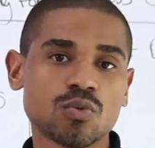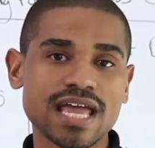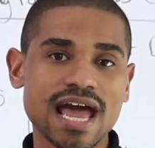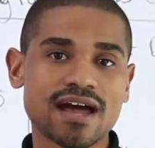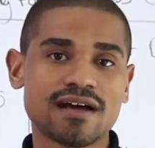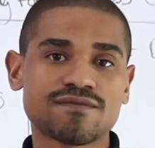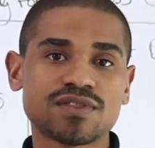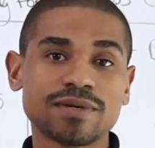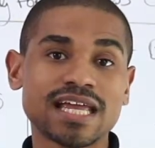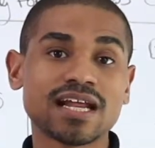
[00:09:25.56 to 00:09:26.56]
we have the
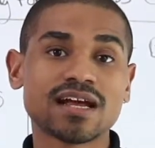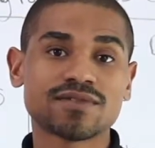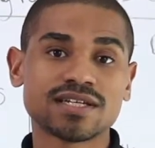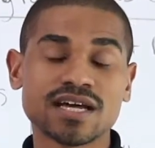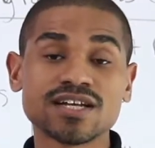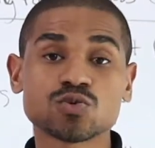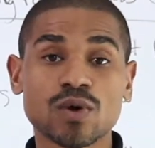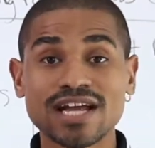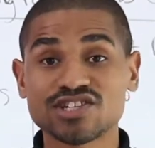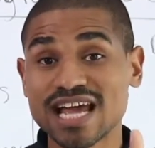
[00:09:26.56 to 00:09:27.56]
beginning of the DUNS
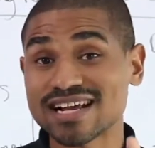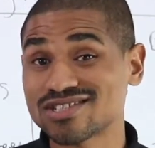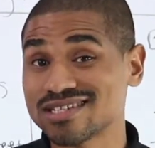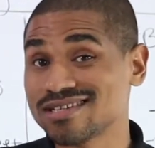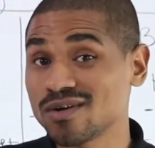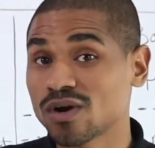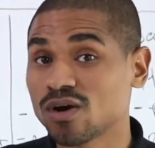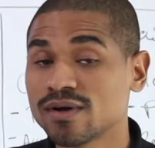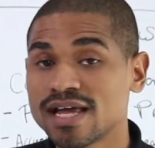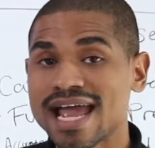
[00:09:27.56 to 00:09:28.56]
range is actually
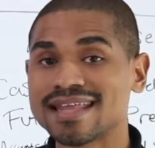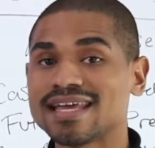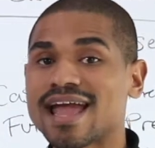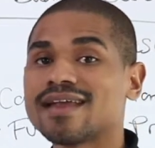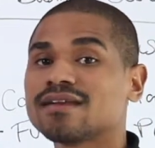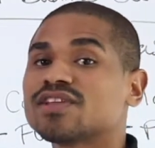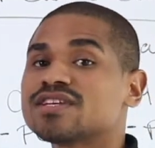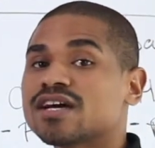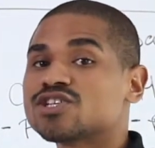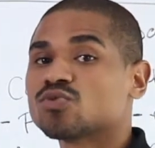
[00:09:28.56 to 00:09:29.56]
0, and the end of the
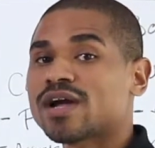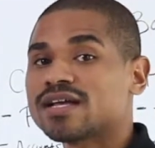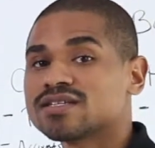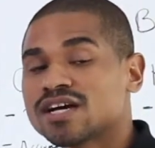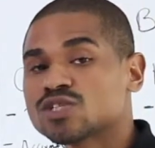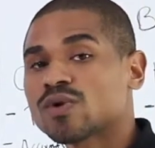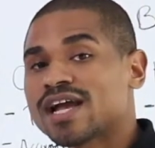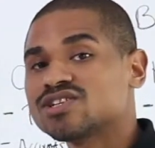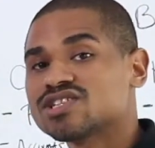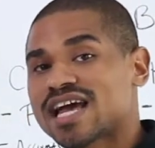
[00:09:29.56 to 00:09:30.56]
DUNS
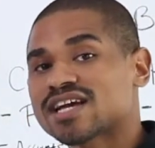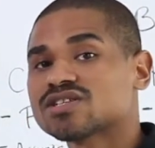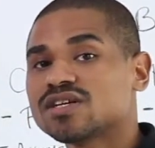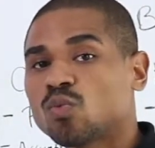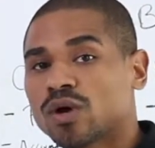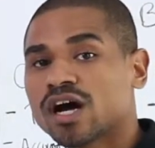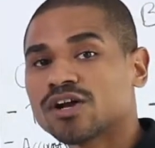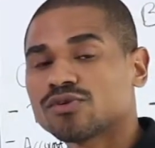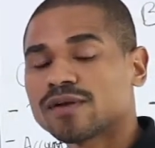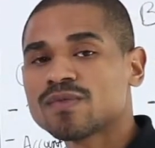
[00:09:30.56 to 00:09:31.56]
range is actually
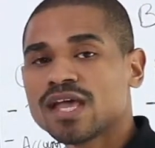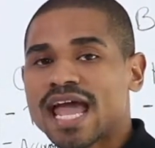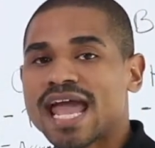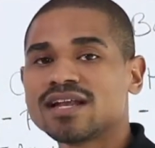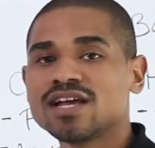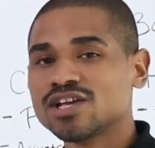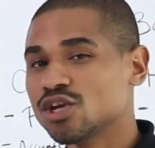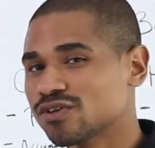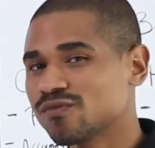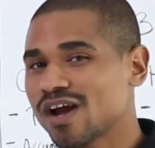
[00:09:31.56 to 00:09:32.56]
100. And
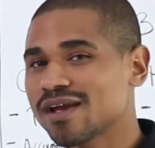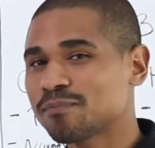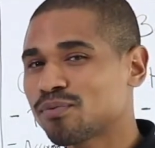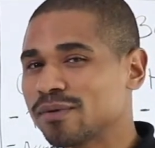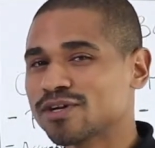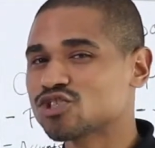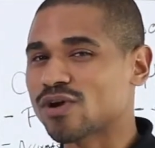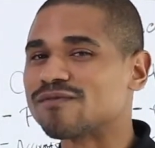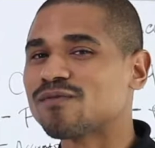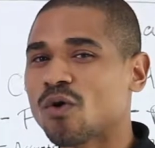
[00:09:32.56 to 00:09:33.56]
it's pretty much
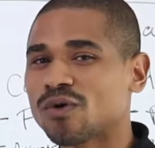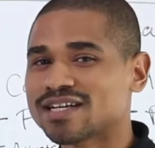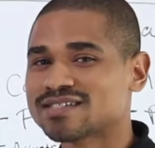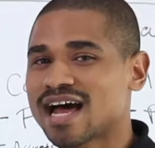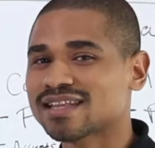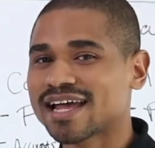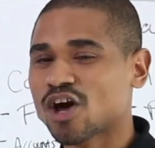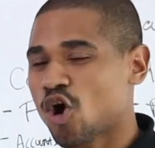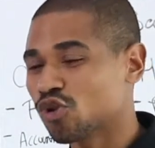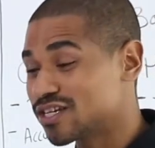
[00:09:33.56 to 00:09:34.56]
straightforward. It's not like
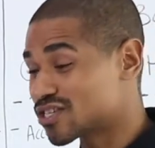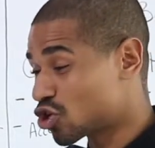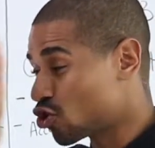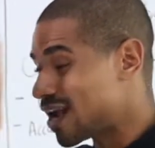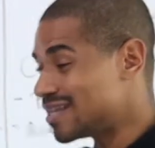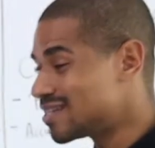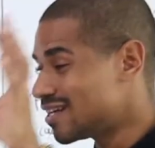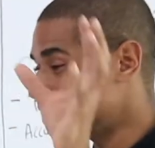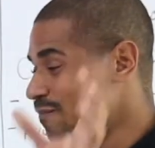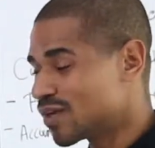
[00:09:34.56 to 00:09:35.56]
all this
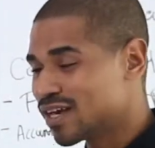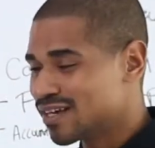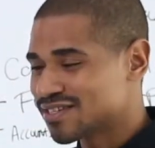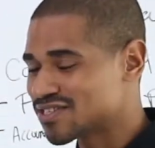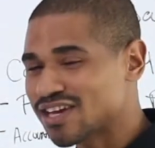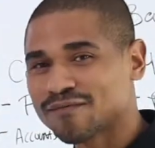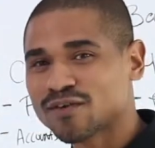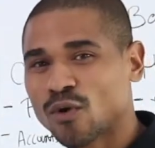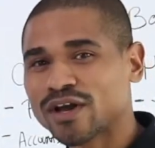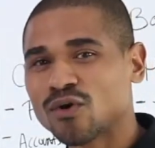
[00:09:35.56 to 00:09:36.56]
crazy stuff
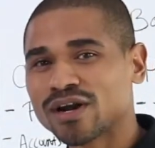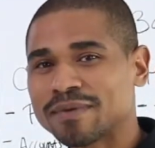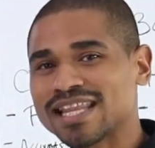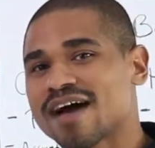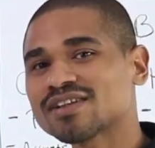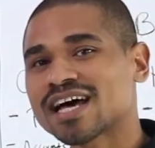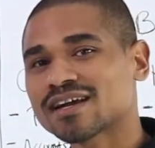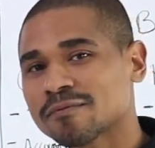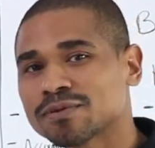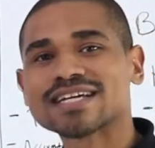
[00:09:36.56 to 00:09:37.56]
going on. I mean, they have a lot of
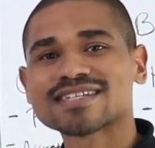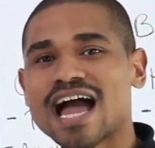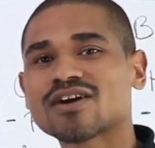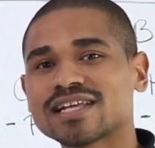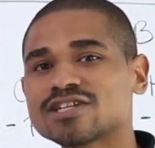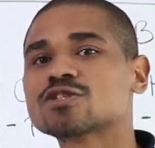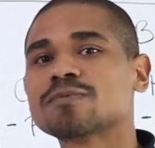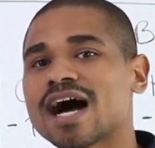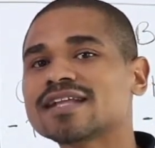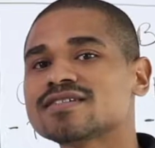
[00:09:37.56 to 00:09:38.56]
complex calculations
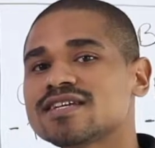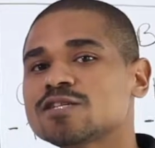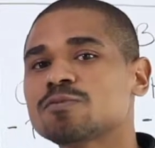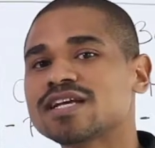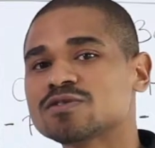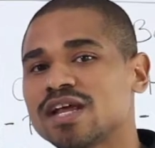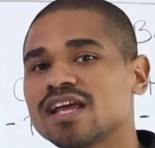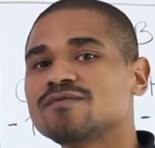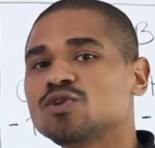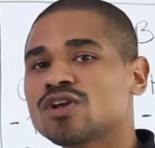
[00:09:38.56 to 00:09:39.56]
behind the scenes, but as many
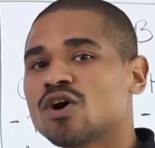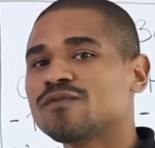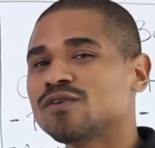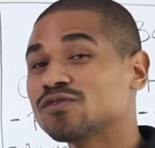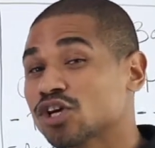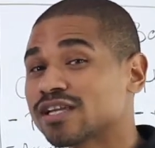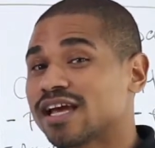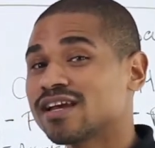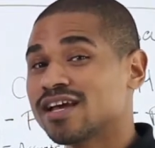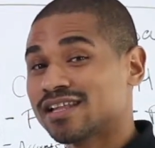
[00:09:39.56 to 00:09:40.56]
of you know, if you've looked
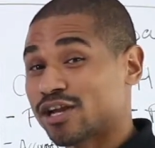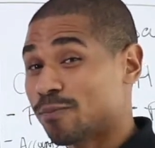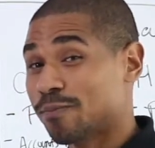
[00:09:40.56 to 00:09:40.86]
at like your